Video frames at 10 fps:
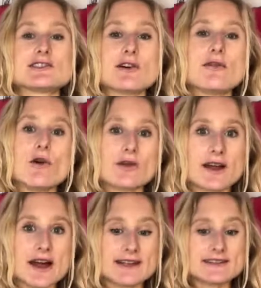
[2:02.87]
of all
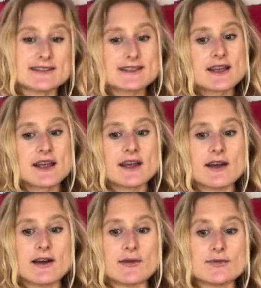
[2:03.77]
kinds,
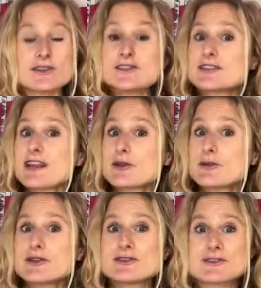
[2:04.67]
just like
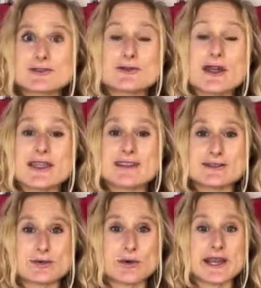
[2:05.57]
we used to
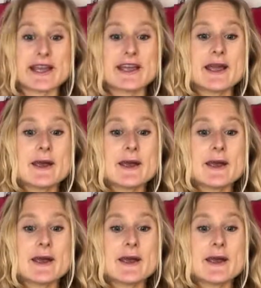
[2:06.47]
this week.